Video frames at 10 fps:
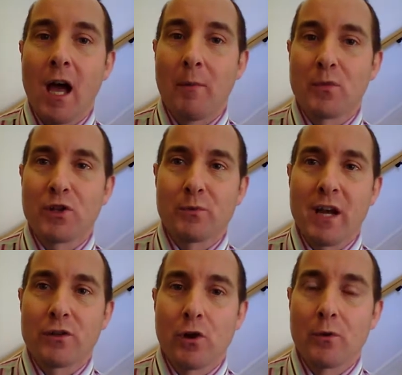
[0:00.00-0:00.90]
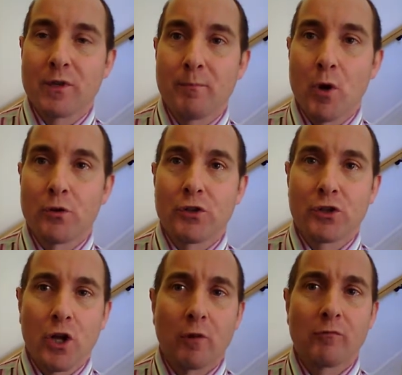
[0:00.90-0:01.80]
which is why it's always important to
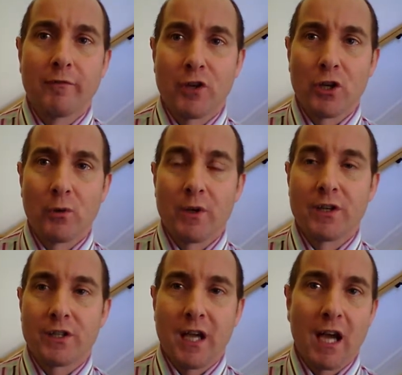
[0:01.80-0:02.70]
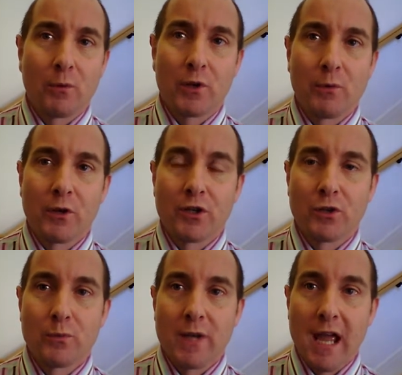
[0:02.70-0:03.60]
stop, review, and decide what you want to do
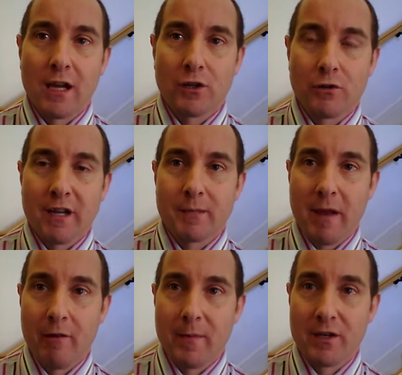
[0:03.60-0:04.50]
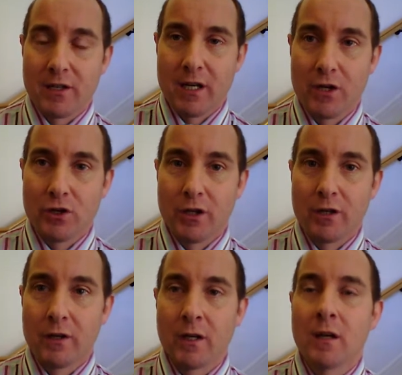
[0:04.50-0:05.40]
next. So
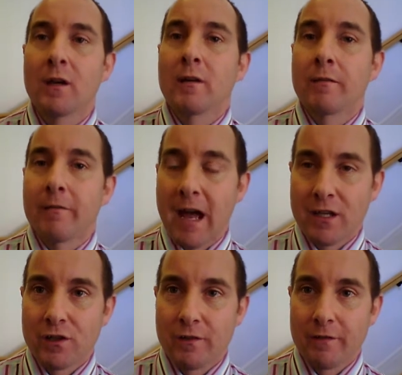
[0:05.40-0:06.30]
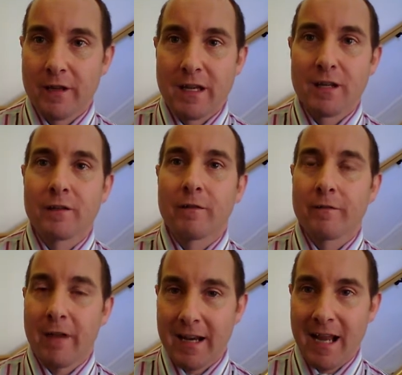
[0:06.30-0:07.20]
experimentation, find your feet,
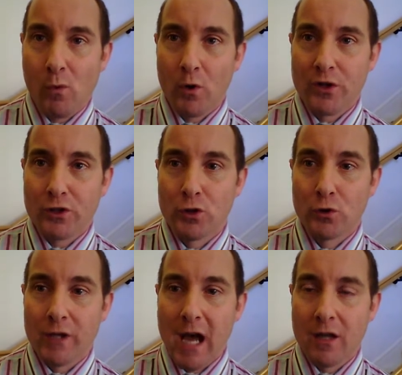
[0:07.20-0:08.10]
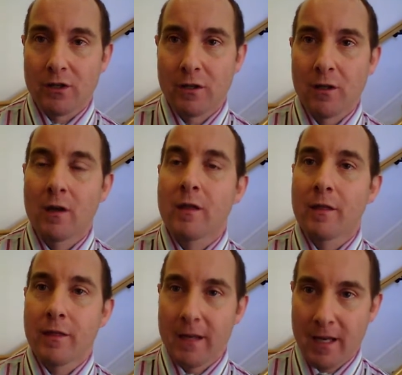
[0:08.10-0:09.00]
find out what it's good at,
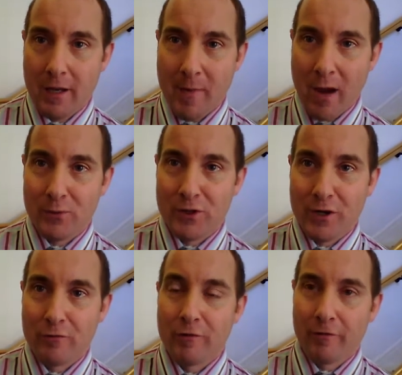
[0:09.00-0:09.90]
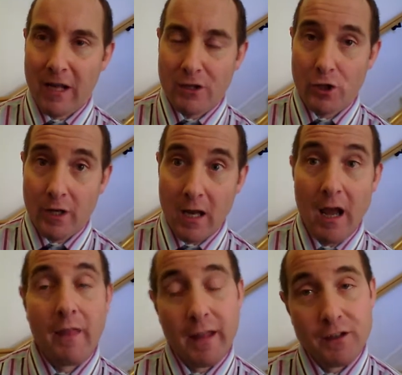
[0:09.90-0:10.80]
think about it, reflect on it,
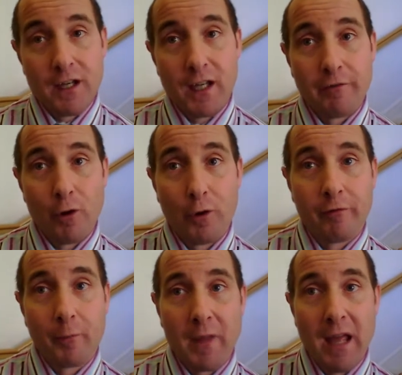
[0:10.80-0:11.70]
and then take it forward from there.